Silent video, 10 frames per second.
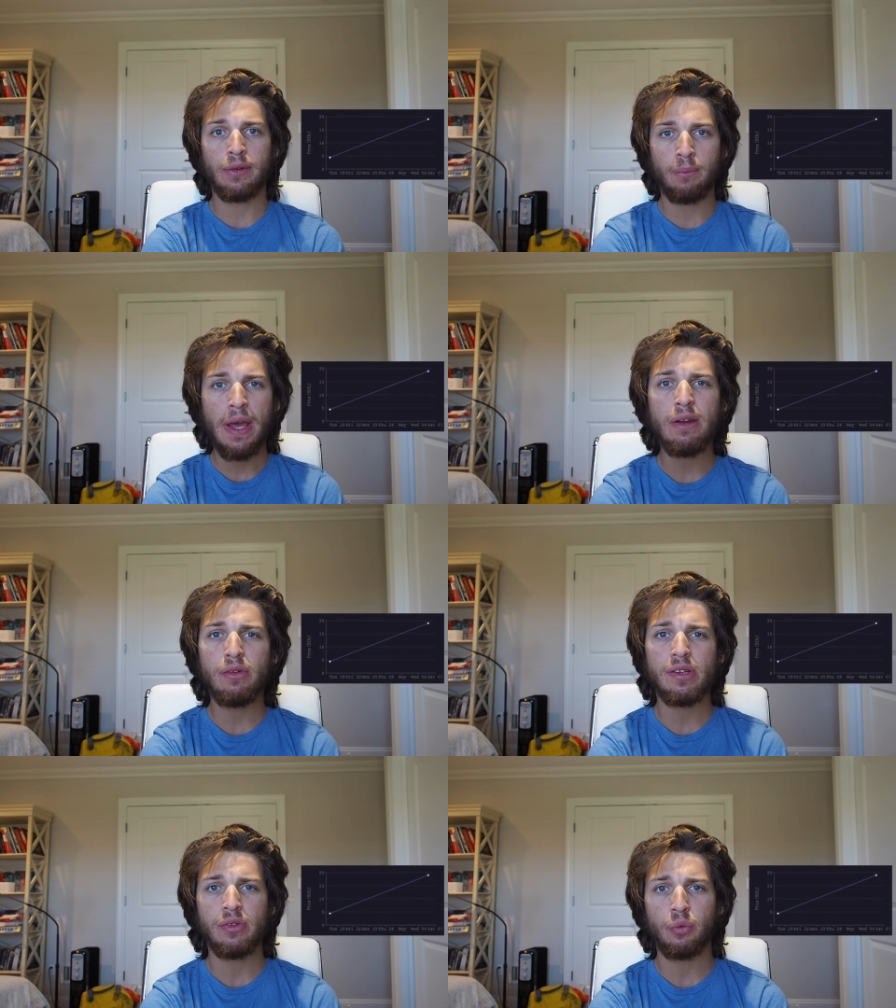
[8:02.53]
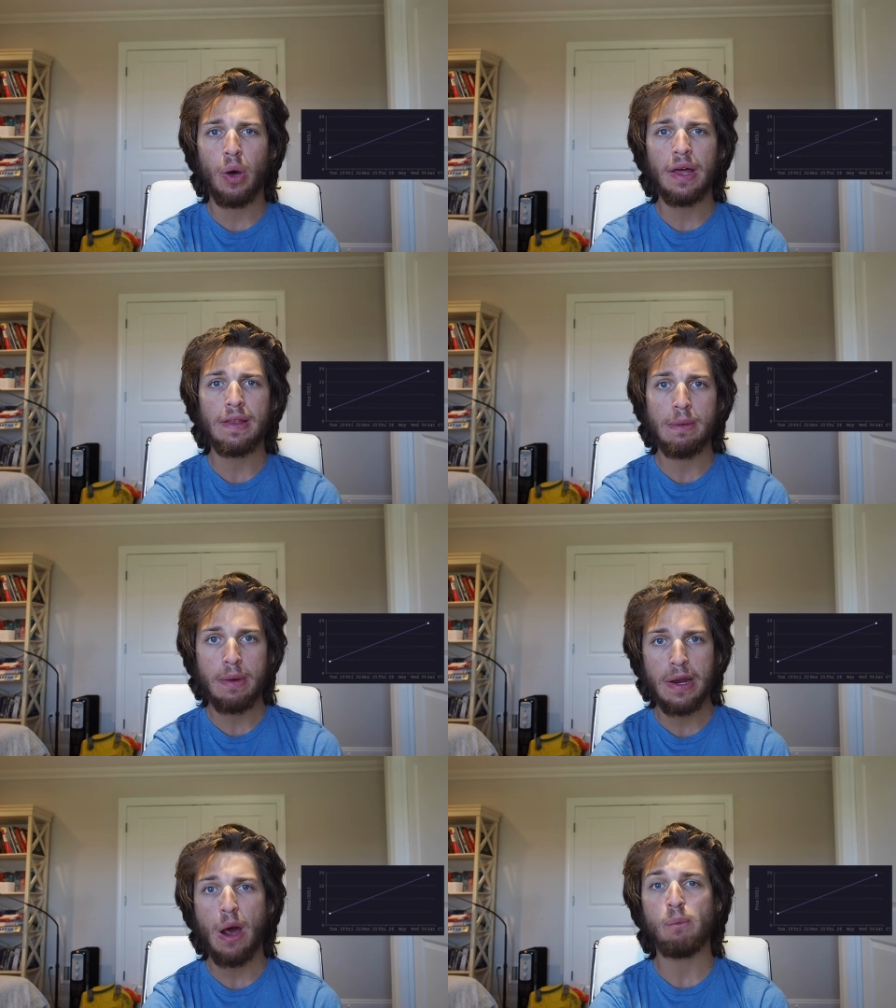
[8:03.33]
The main reason why they
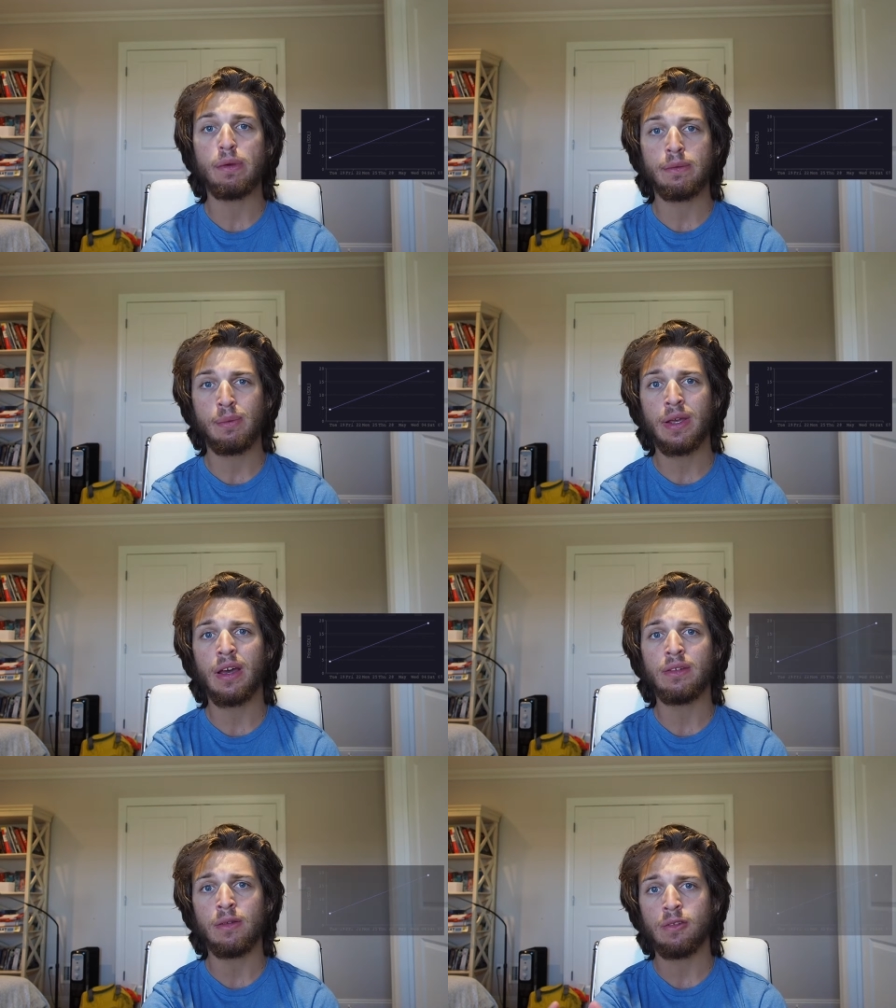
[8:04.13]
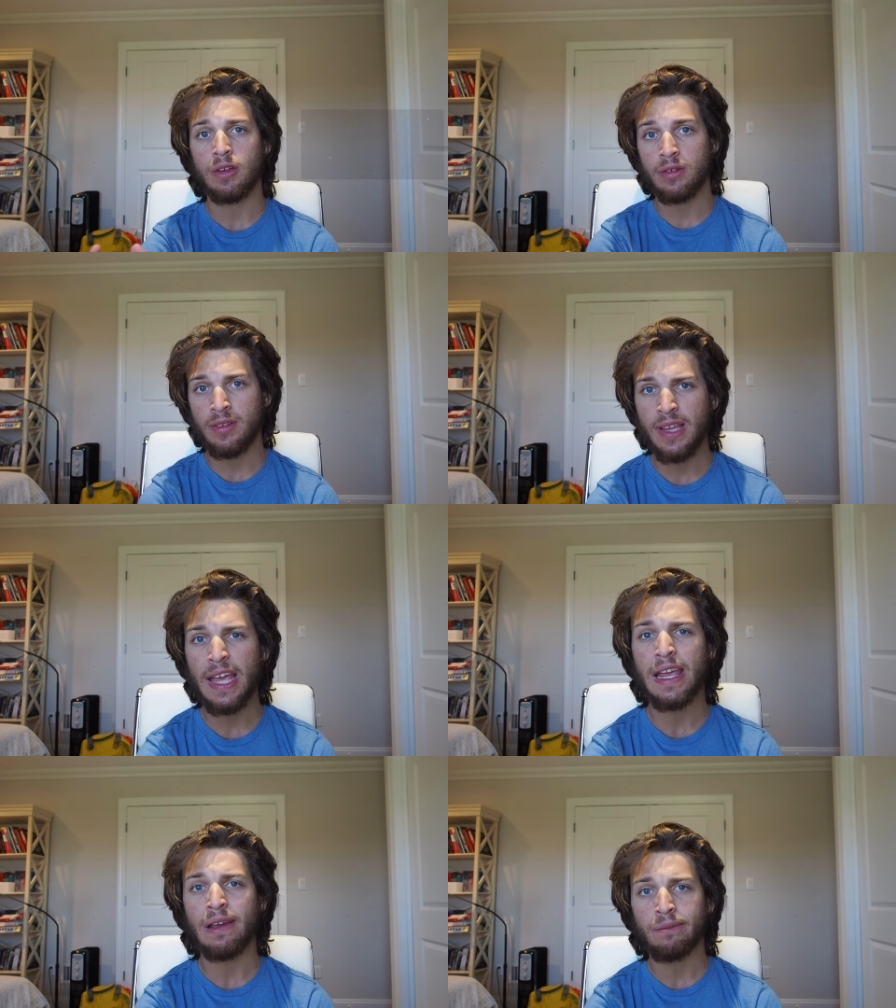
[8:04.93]
went up is because of the
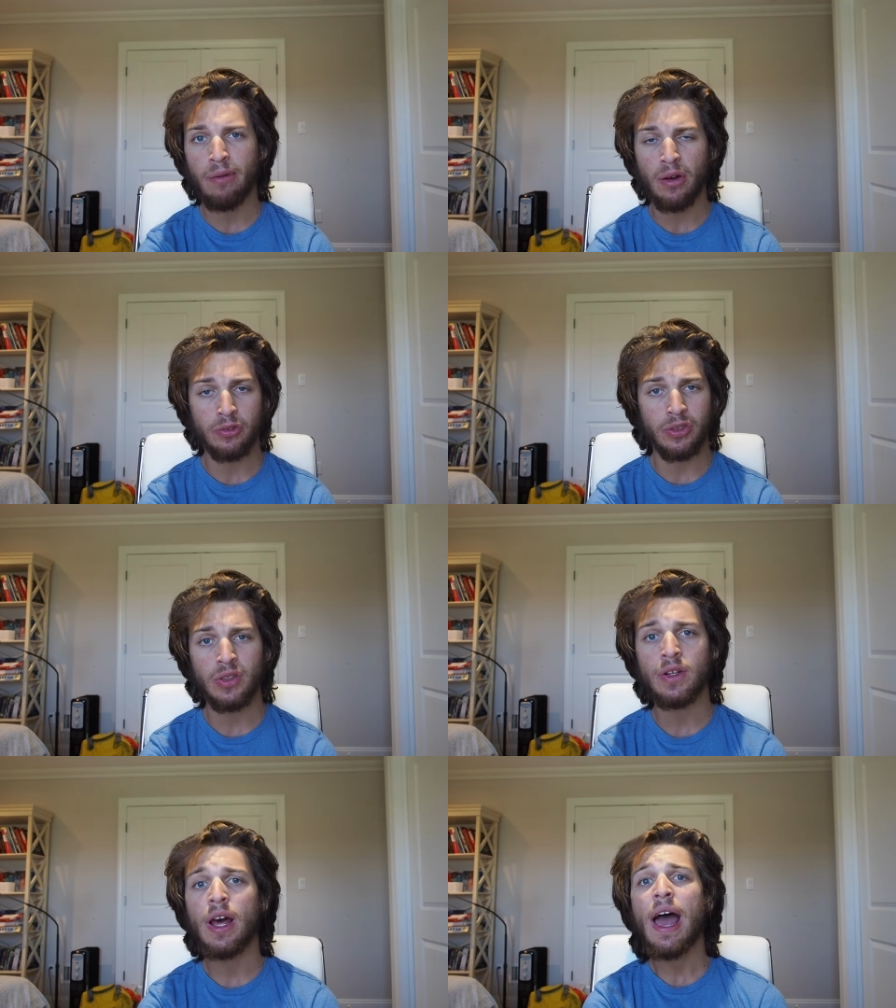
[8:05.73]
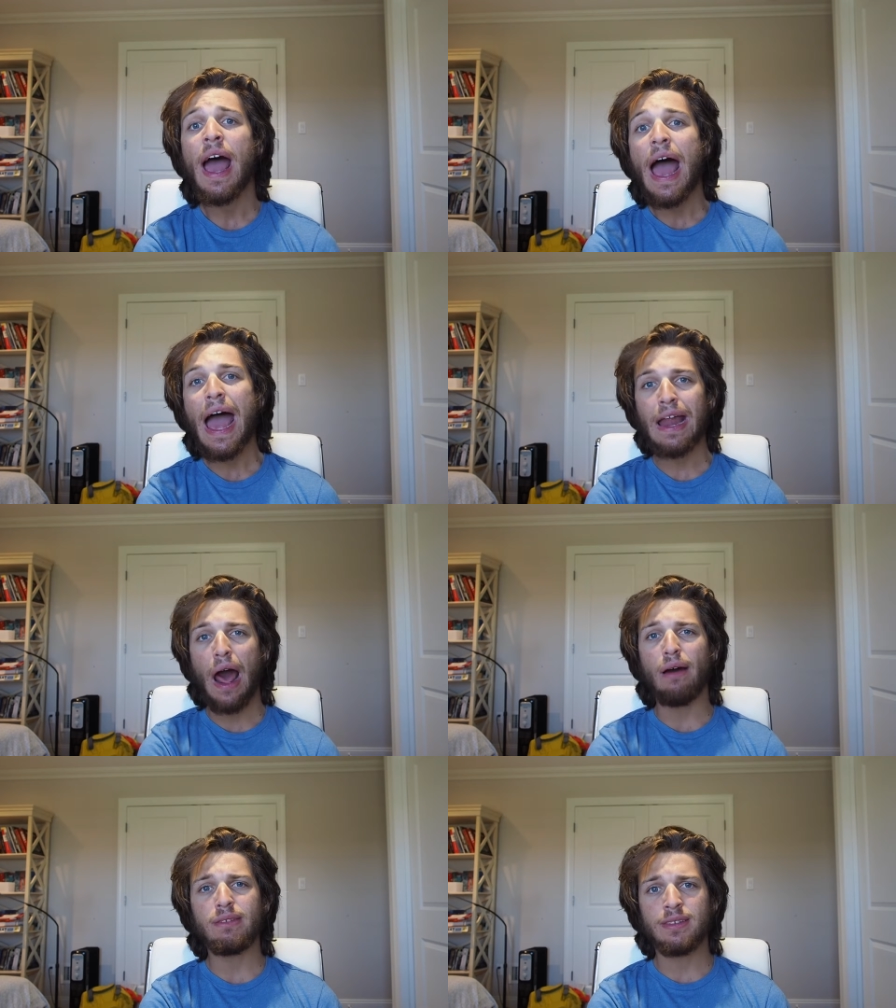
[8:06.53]
staking function, and
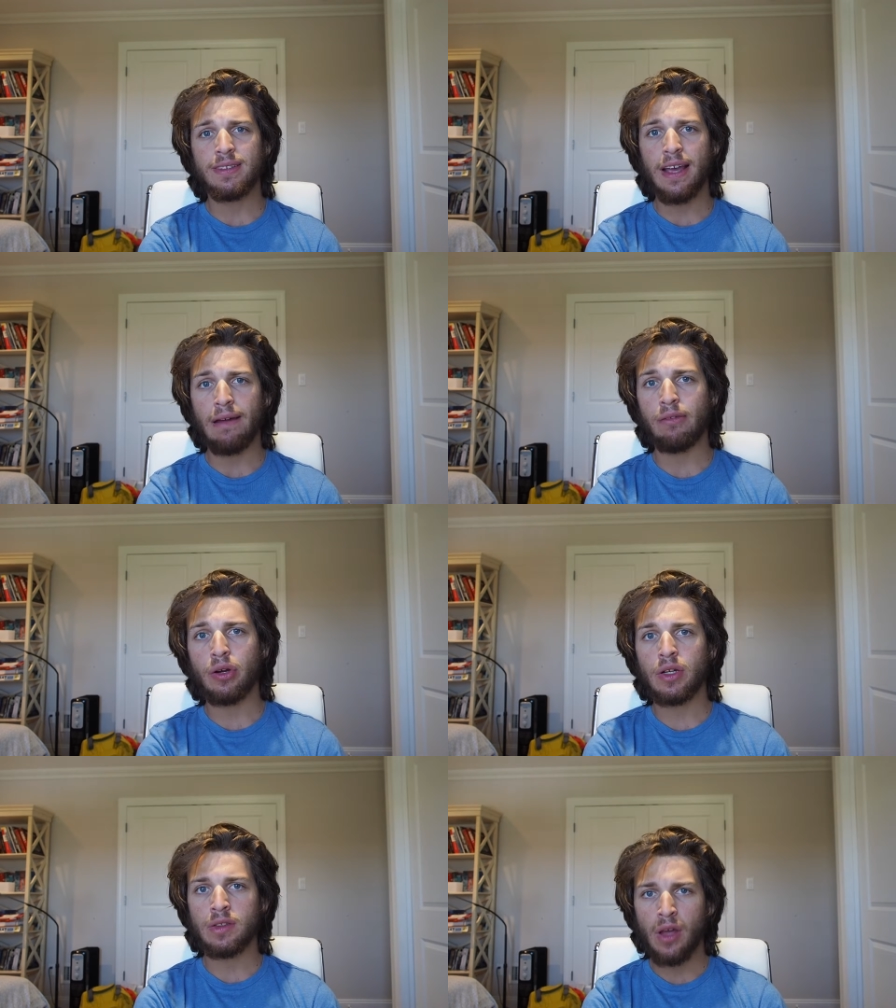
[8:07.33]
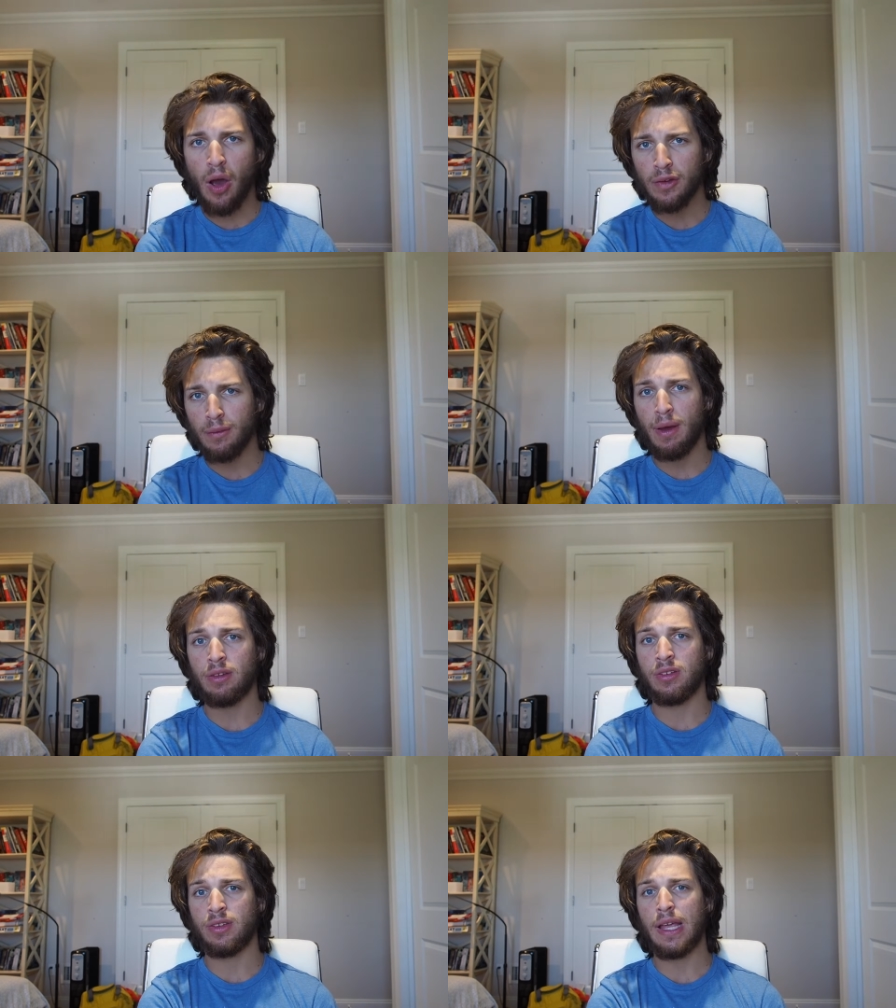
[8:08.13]
obviously I've already talked
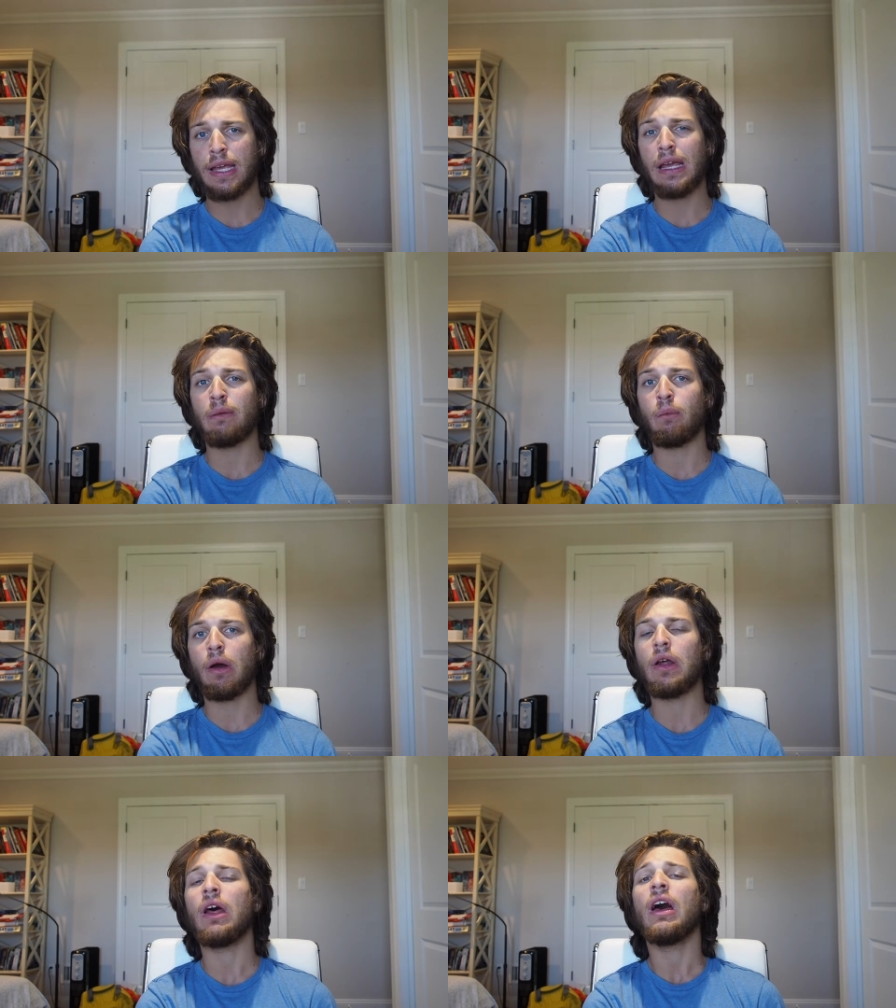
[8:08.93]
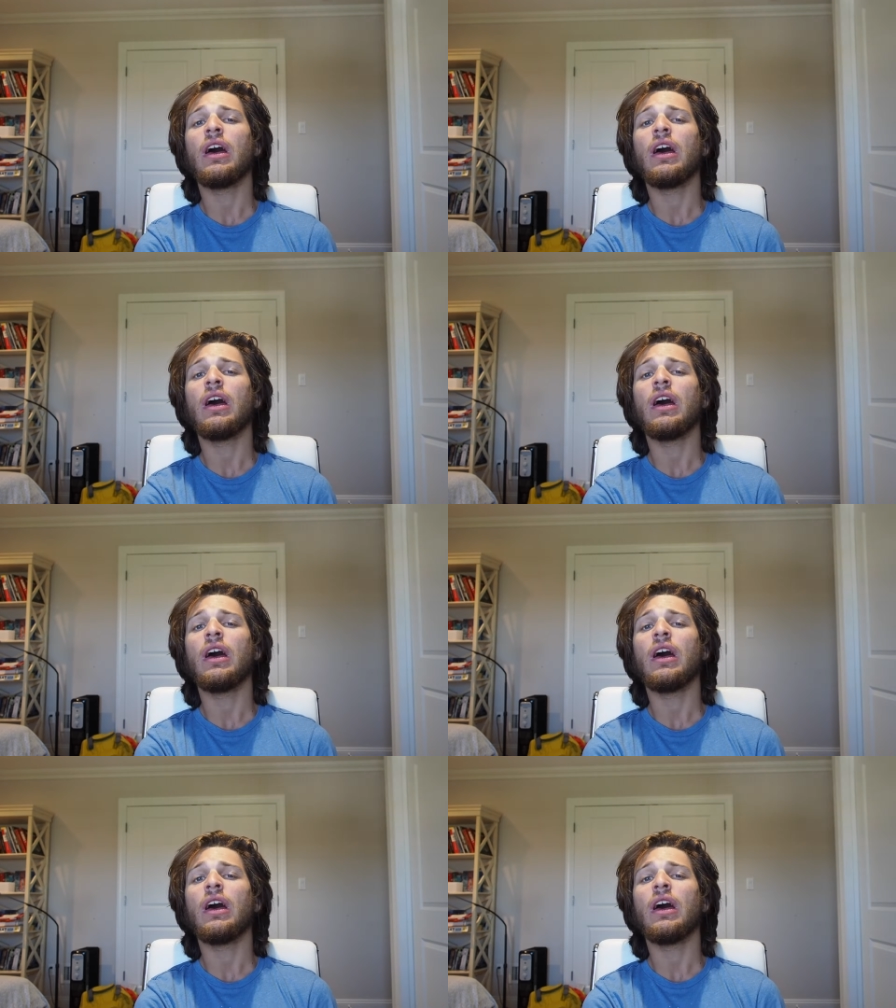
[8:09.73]
about staking, but